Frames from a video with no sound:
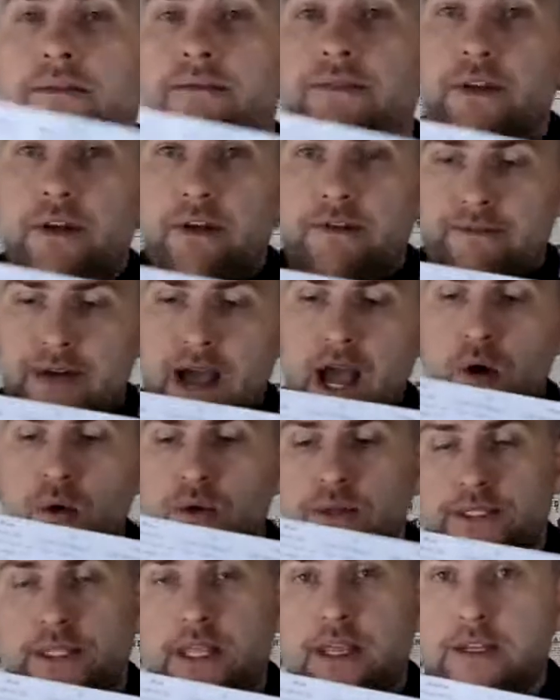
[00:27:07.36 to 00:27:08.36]
of the
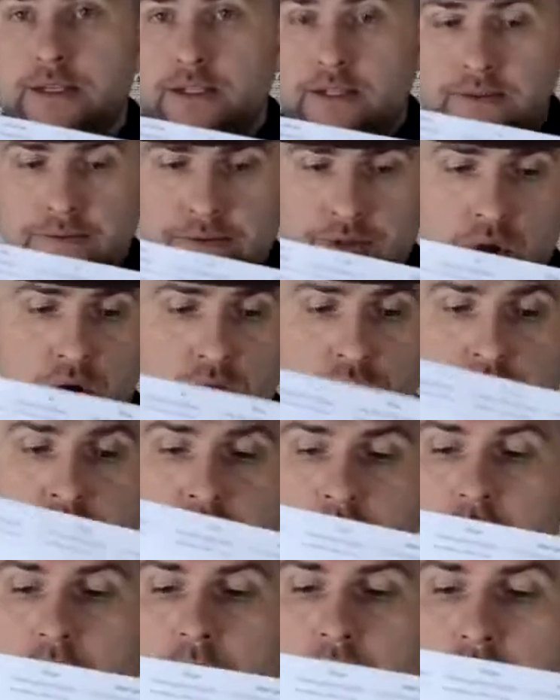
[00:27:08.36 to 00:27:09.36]
vowels, they are
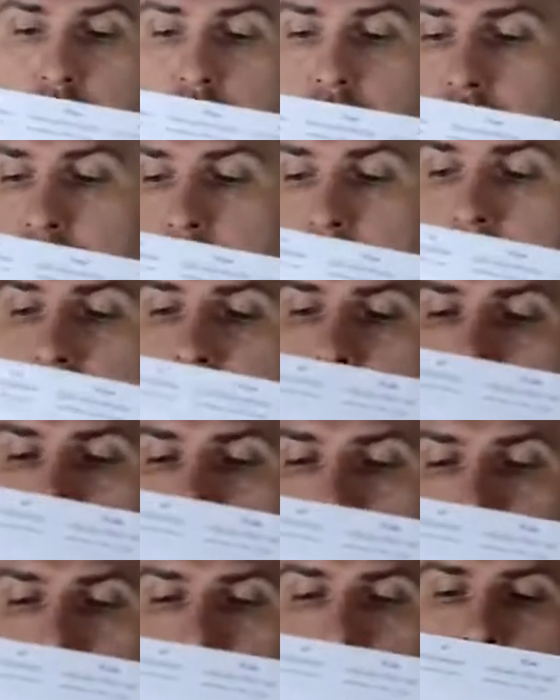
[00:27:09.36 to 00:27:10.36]
diphthongs, a,
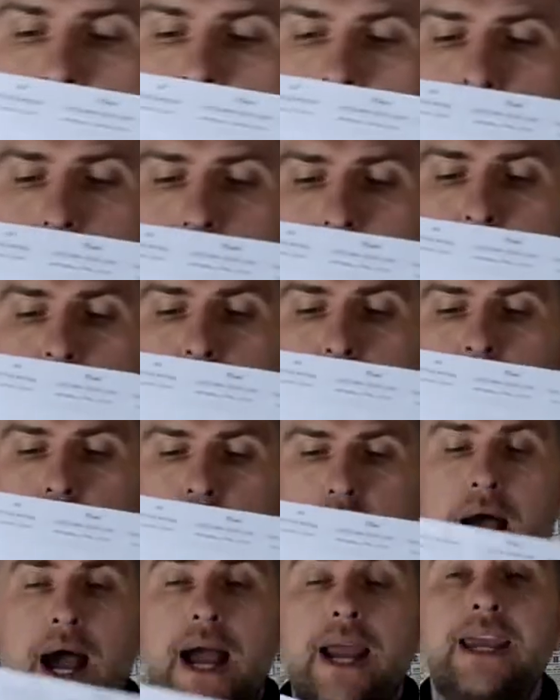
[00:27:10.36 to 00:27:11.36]
oi, ow,
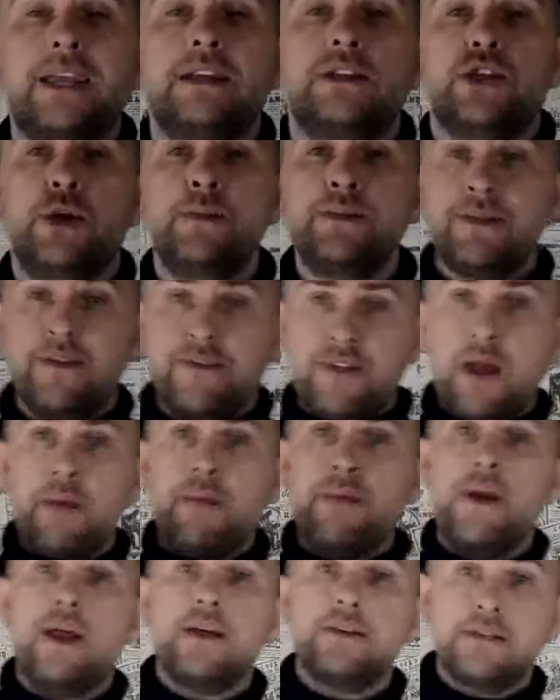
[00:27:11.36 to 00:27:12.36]
I. In terms of their
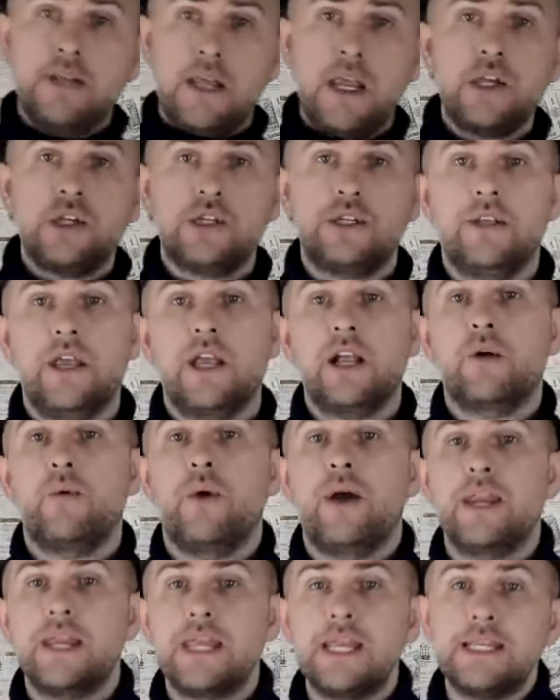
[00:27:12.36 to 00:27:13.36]
pronunciation, they're
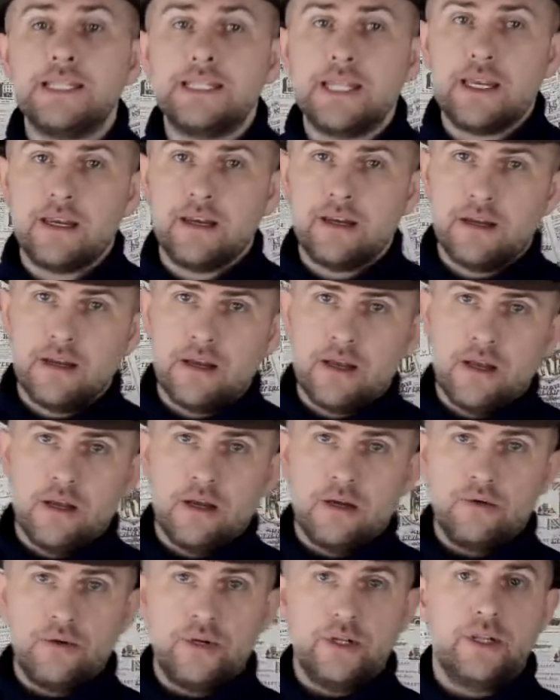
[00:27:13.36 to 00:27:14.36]
quite easy,
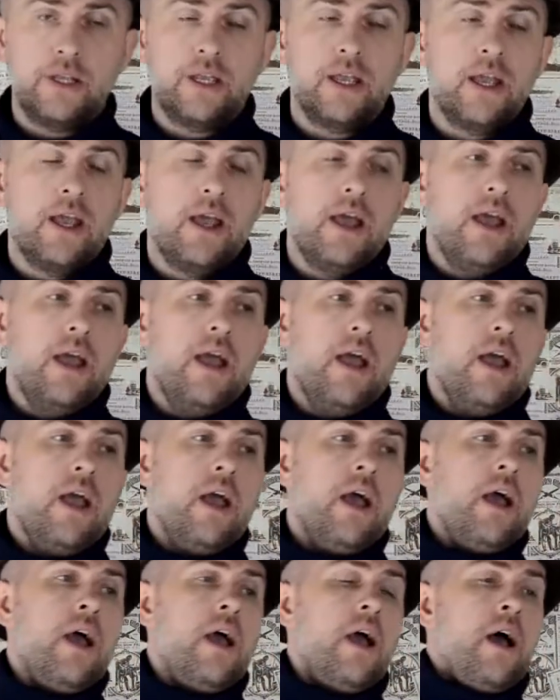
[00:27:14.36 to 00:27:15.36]
really.
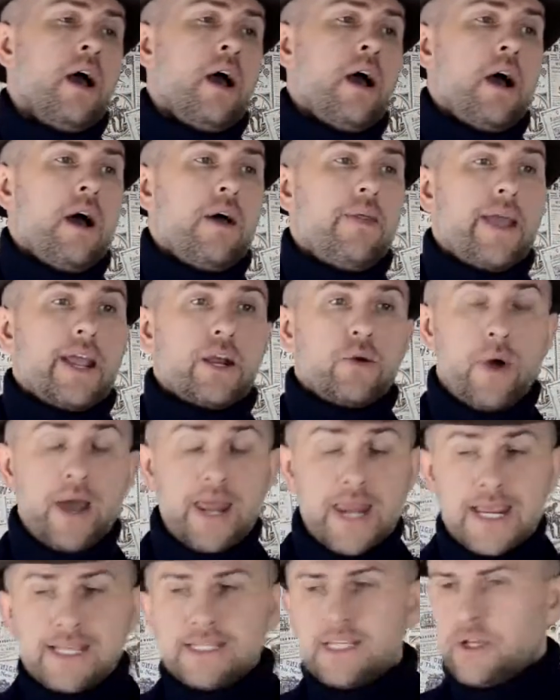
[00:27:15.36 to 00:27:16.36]
They're
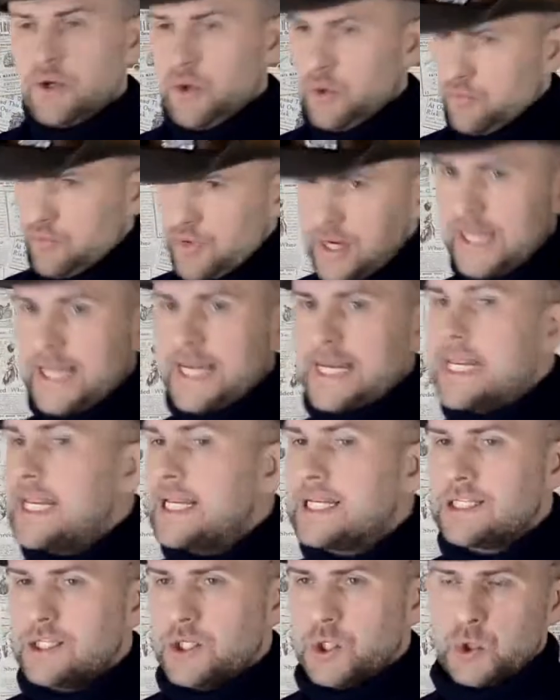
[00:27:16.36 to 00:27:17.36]
quite easy. You don't really
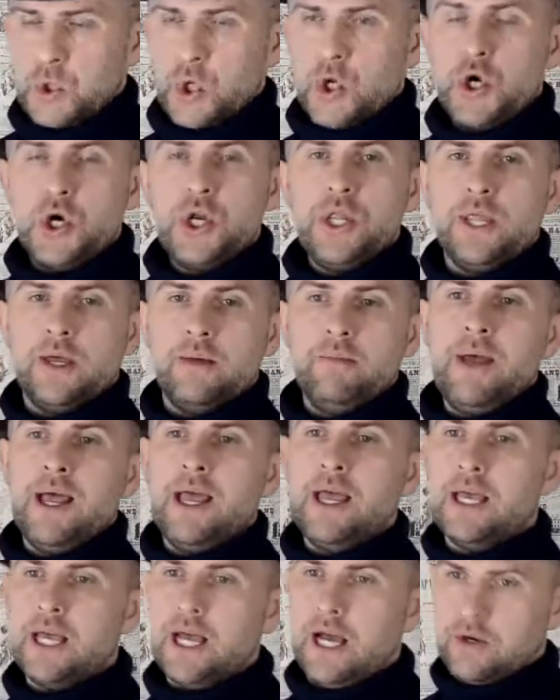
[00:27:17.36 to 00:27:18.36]
need to learn them,
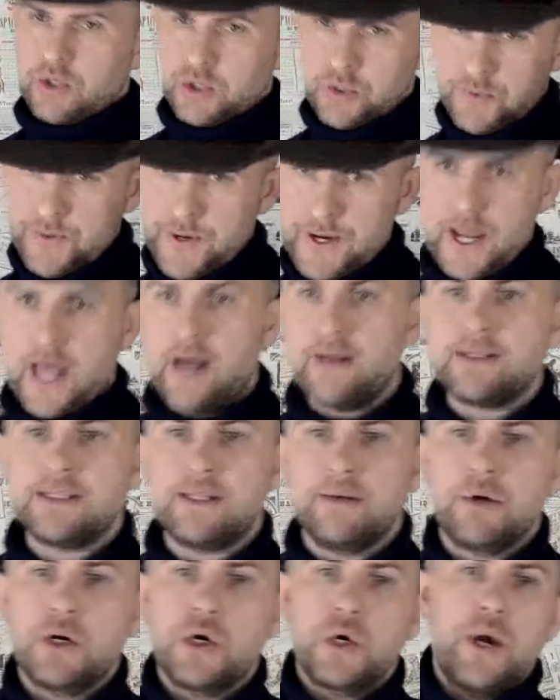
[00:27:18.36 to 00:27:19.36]
how to pronounce
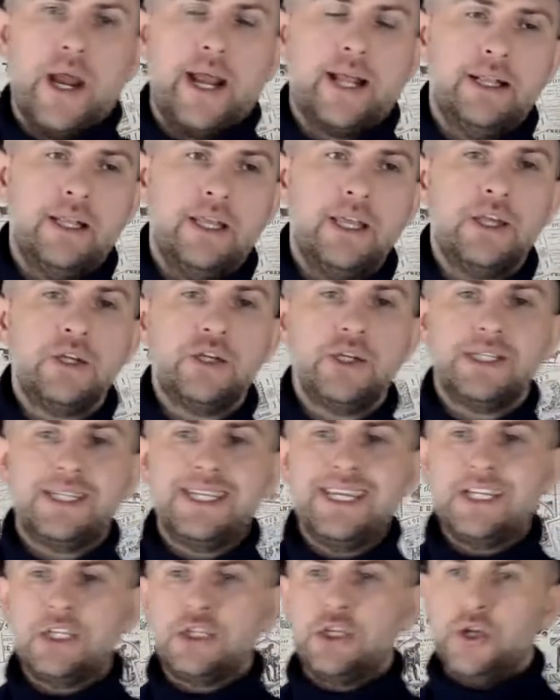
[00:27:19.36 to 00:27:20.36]
them correctly. You just
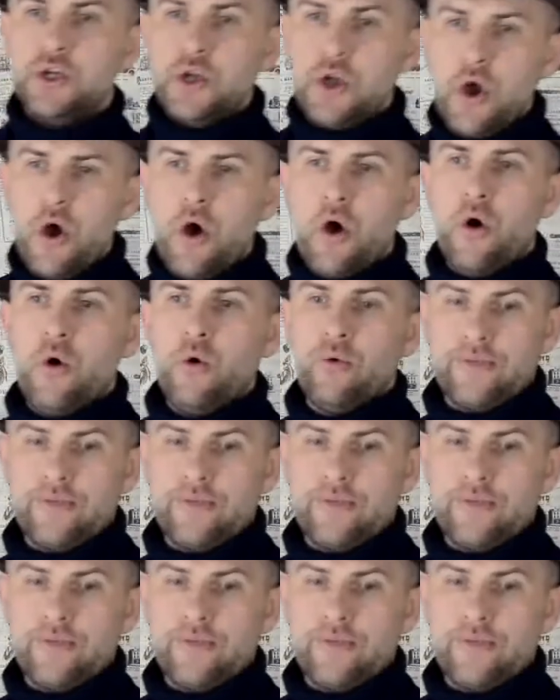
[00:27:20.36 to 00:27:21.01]
need to know